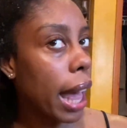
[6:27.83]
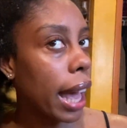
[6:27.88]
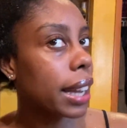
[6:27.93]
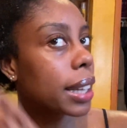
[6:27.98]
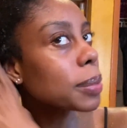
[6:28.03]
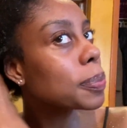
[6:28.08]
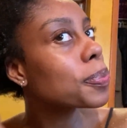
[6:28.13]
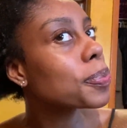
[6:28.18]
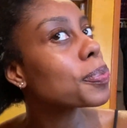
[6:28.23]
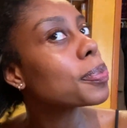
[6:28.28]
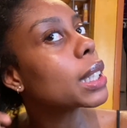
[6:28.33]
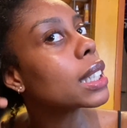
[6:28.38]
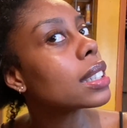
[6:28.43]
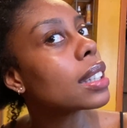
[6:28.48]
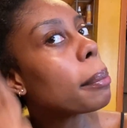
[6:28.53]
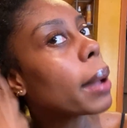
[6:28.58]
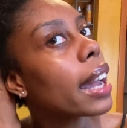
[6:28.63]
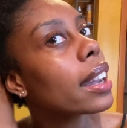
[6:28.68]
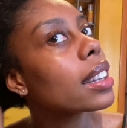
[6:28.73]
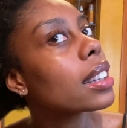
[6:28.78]
Then I
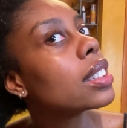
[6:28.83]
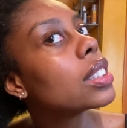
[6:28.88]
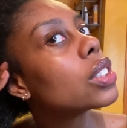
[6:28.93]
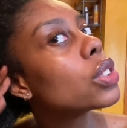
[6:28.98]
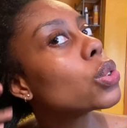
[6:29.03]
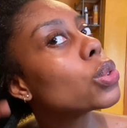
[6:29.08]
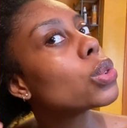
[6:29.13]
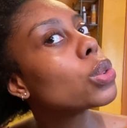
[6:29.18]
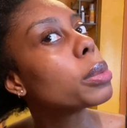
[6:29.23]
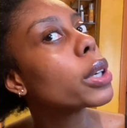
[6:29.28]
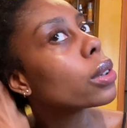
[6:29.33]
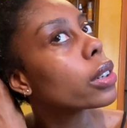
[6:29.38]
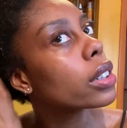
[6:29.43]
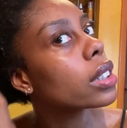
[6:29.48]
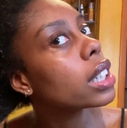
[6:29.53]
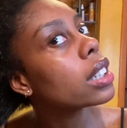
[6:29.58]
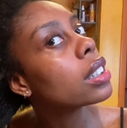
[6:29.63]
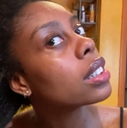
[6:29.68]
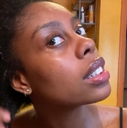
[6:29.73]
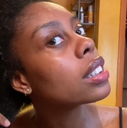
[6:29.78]
will be using my
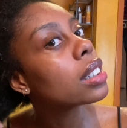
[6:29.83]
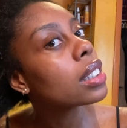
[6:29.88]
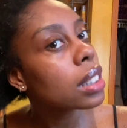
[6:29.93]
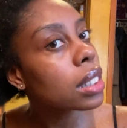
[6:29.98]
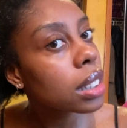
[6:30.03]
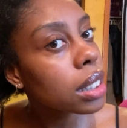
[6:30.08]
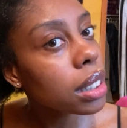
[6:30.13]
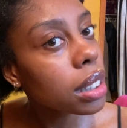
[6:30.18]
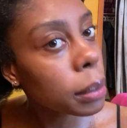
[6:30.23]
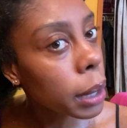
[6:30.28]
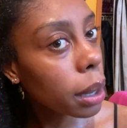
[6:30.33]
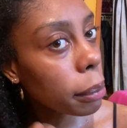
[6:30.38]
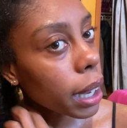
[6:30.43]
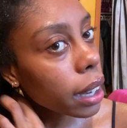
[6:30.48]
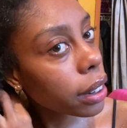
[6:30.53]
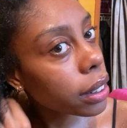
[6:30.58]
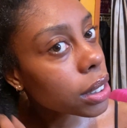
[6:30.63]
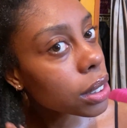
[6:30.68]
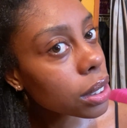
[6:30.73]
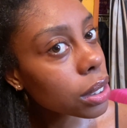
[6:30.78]
Shea Moisture
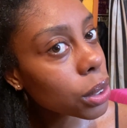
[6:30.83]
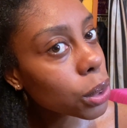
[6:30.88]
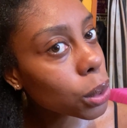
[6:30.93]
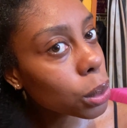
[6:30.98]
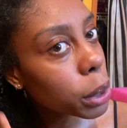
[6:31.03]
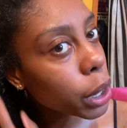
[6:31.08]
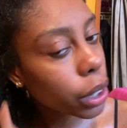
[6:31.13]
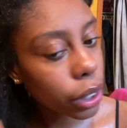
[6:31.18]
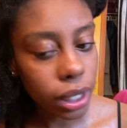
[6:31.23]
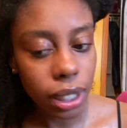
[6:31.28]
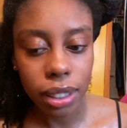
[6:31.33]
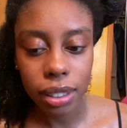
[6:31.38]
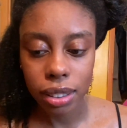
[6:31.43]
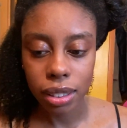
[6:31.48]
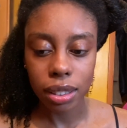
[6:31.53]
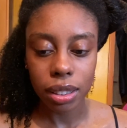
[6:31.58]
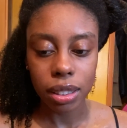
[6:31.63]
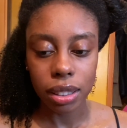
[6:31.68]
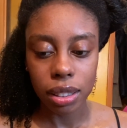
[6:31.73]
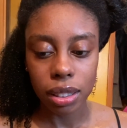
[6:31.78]
Curl Enhancing
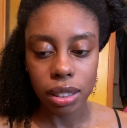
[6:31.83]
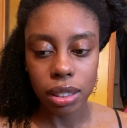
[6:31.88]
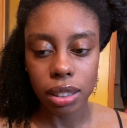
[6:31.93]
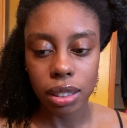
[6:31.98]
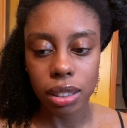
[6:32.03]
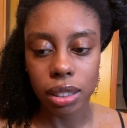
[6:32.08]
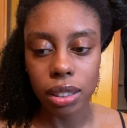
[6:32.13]
Smoothie